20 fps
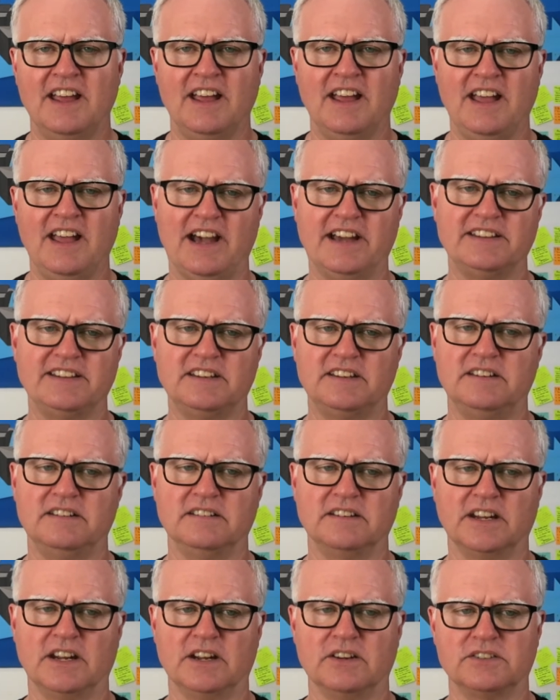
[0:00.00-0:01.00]
had
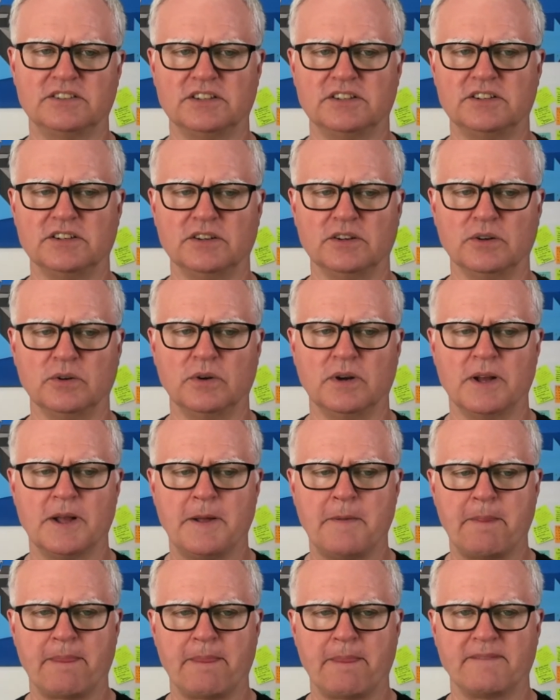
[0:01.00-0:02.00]
to do.
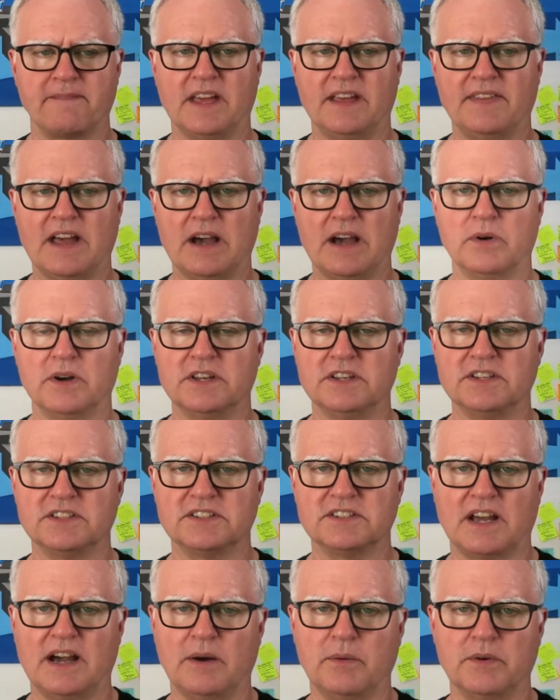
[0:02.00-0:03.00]
And that
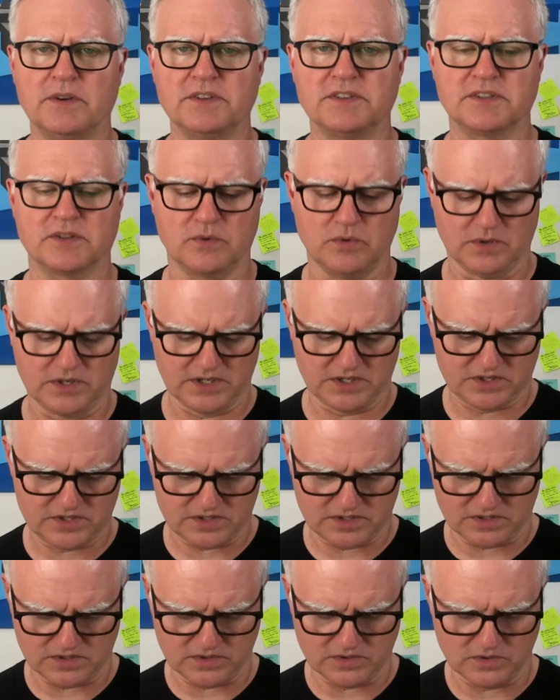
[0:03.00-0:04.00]
was, I was going
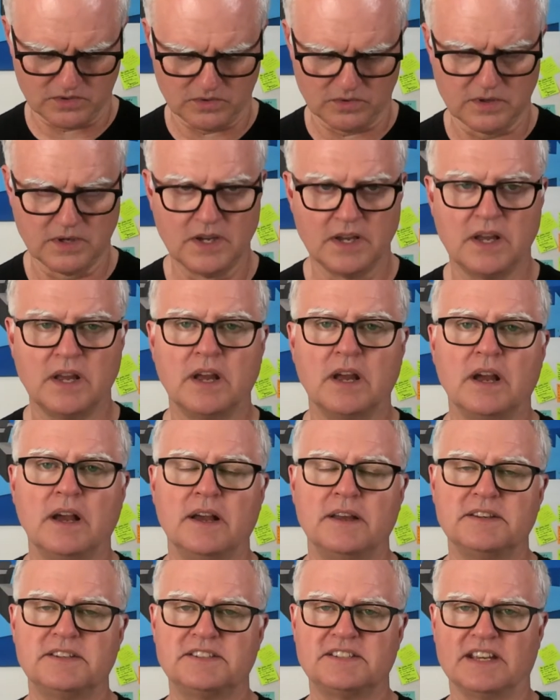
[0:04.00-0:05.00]
to
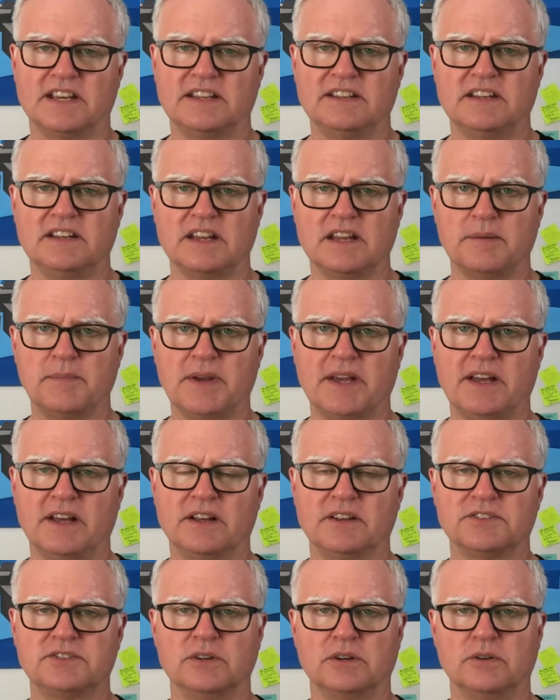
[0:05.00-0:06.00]
send an
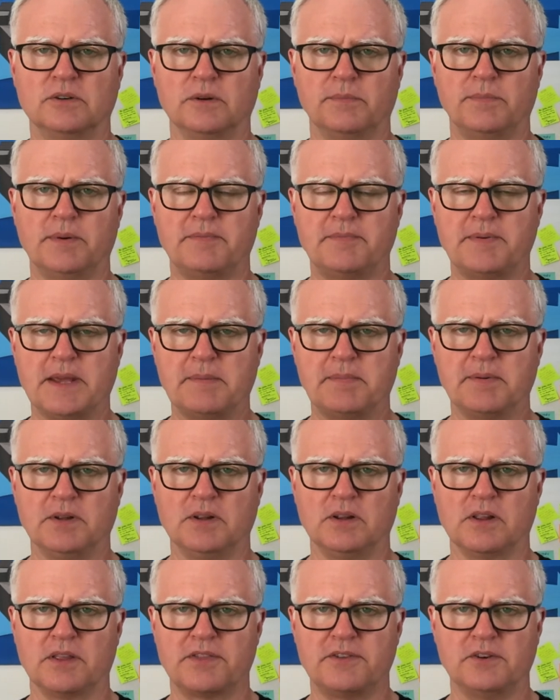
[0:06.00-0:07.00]
email to a group of
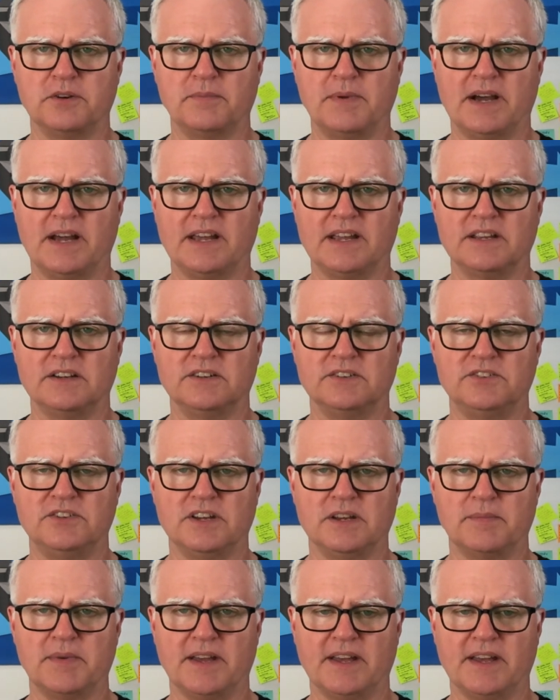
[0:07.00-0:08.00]
people through my
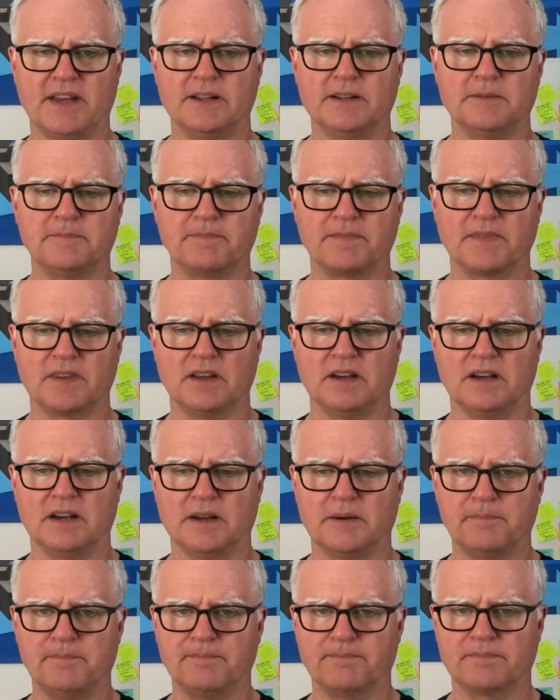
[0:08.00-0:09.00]
Gmail. Hang
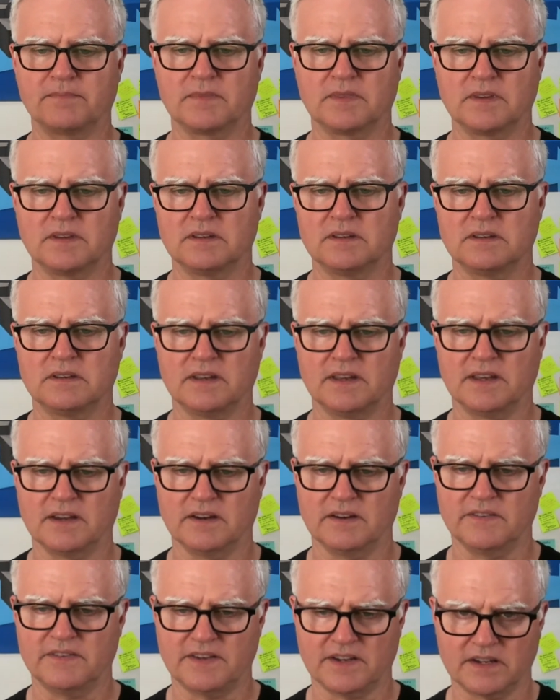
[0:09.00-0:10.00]

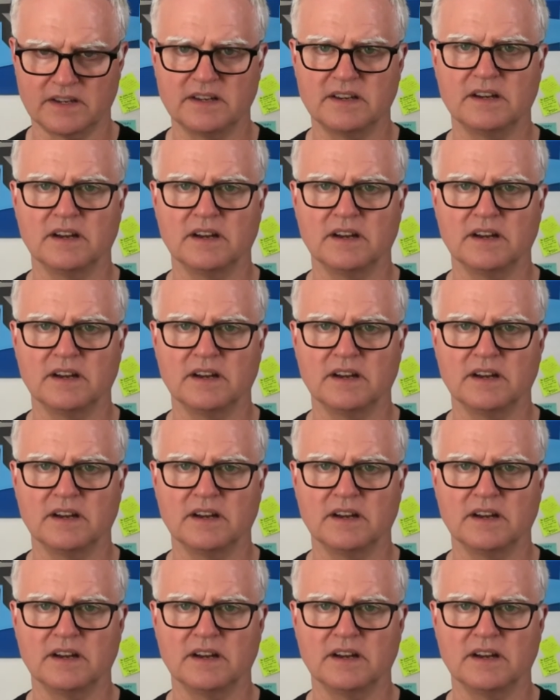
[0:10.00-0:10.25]
on a second